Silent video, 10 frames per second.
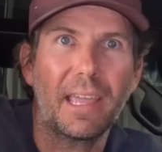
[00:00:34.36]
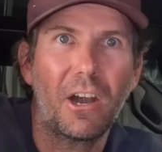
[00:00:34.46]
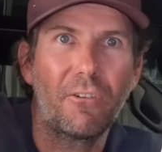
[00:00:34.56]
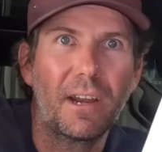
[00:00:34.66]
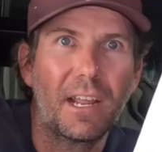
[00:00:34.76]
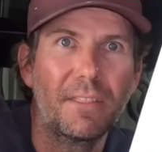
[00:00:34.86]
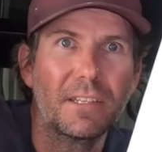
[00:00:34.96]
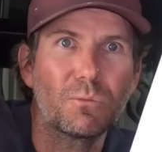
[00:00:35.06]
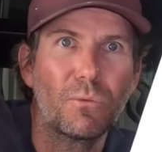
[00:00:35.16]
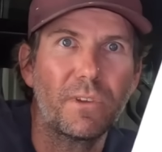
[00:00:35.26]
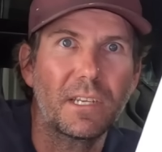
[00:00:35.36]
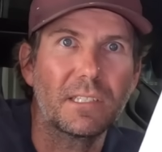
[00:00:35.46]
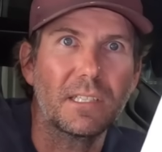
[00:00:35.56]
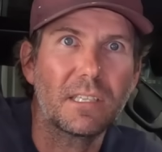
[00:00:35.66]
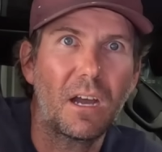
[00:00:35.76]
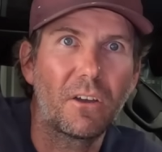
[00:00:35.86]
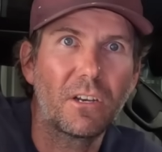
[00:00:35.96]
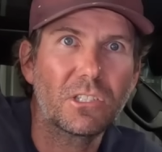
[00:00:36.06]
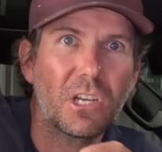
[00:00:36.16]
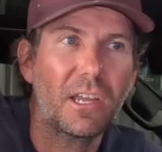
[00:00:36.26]
and I reckon this will fix it. So I'm going
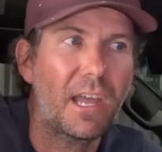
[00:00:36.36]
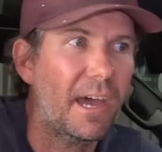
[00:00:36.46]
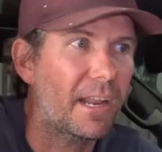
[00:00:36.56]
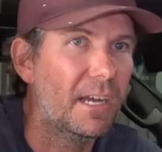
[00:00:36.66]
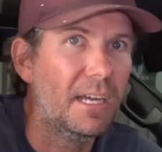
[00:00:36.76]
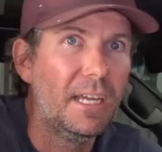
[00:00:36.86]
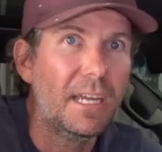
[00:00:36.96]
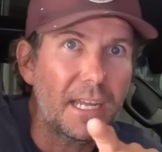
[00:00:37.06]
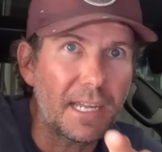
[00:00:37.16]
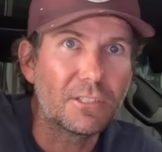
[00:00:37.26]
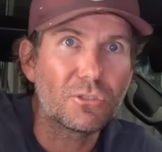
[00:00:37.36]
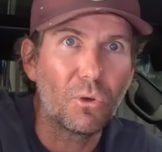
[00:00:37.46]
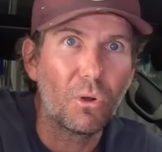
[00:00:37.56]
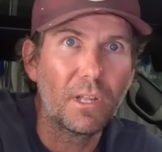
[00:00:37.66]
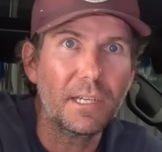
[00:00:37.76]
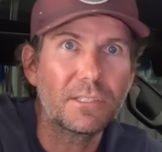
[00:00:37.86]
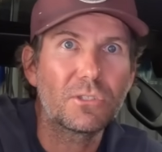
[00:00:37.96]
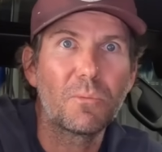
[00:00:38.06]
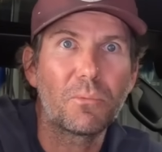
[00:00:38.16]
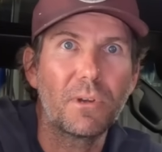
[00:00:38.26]
to show you how to install it. It's
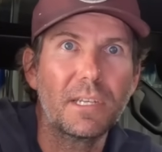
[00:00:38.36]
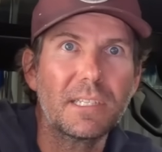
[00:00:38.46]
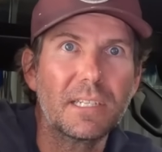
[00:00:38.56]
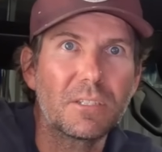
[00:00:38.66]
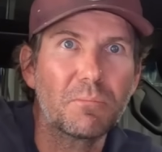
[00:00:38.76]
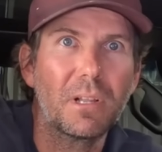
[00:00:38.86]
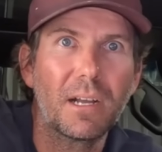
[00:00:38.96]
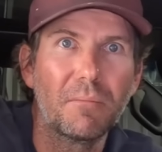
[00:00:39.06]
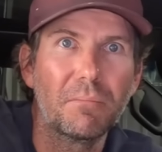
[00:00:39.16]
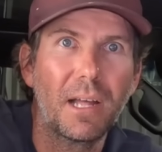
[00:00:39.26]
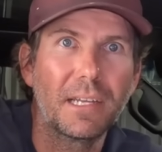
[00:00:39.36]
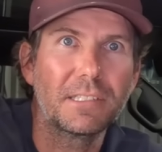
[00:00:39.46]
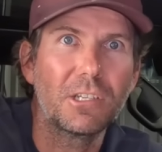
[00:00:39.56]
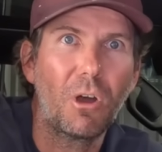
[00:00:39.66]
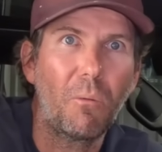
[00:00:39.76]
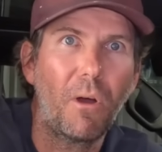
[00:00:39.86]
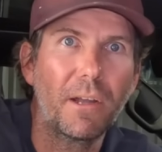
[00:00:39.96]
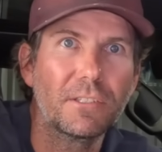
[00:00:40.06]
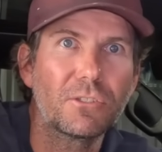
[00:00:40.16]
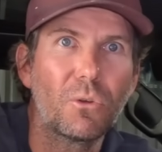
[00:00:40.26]
super easy. It's a plug and play
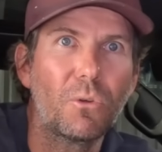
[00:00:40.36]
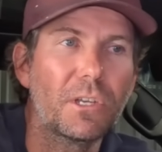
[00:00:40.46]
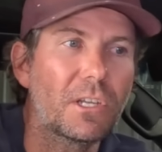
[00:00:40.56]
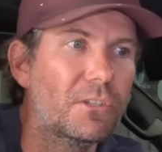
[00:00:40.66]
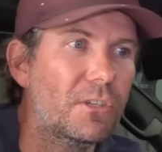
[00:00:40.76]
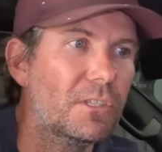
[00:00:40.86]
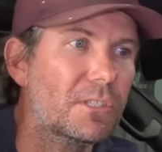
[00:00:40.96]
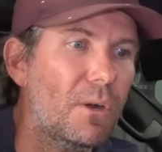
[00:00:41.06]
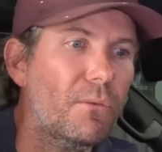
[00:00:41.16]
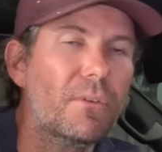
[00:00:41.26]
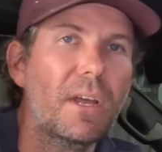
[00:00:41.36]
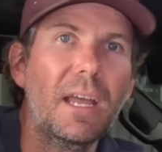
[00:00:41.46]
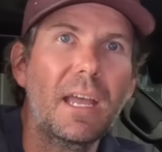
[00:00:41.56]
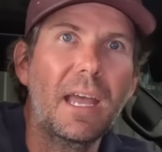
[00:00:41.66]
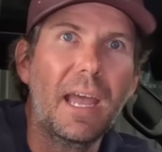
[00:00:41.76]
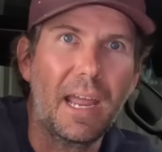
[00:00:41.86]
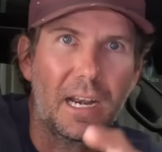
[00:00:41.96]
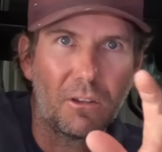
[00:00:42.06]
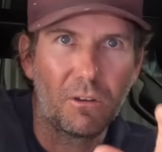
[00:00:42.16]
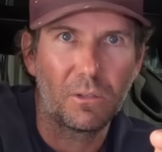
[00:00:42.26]
DIY install you can do yourself. And
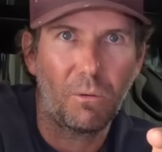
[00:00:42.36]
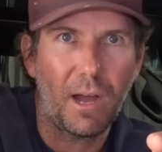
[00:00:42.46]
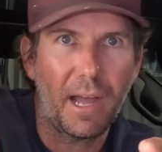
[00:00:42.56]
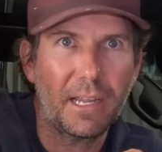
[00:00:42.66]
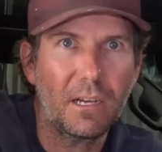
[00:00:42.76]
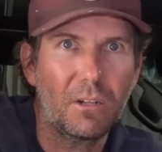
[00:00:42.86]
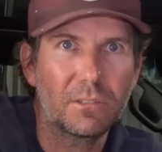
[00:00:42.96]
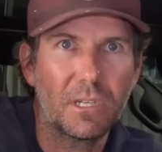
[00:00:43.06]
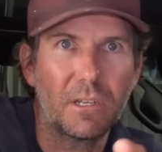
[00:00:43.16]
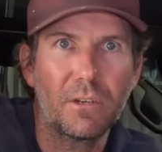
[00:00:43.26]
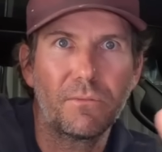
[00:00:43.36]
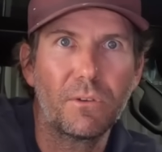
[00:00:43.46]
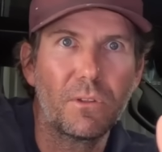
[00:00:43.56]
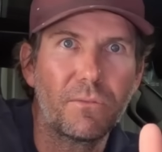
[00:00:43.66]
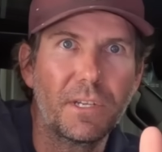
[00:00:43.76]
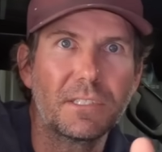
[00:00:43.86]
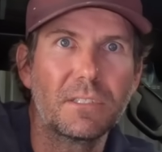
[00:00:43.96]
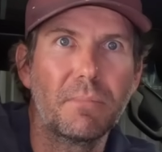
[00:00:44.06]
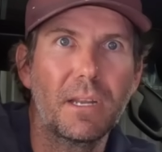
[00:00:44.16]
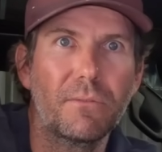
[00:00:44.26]
along the way, I'll tell you a few of the features
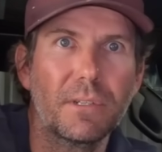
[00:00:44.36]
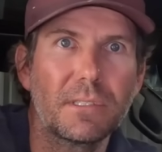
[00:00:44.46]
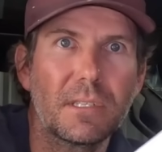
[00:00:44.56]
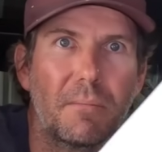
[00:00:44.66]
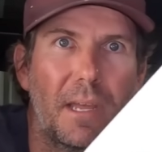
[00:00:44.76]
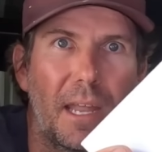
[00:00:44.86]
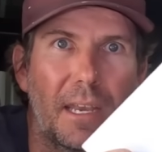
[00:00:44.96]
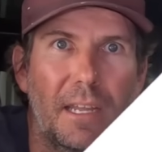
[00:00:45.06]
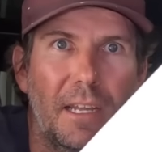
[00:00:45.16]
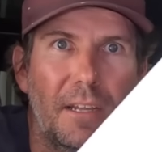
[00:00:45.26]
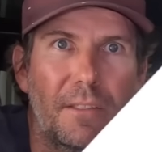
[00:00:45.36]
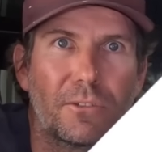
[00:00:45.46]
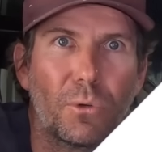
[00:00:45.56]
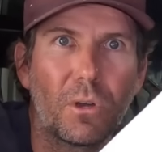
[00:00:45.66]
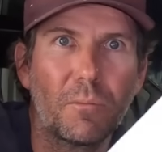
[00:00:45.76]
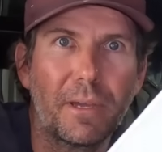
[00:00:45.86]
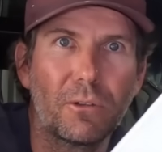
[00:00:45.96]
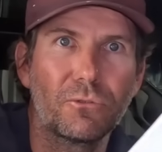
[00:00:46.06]
and benefits about the Torqit Pedal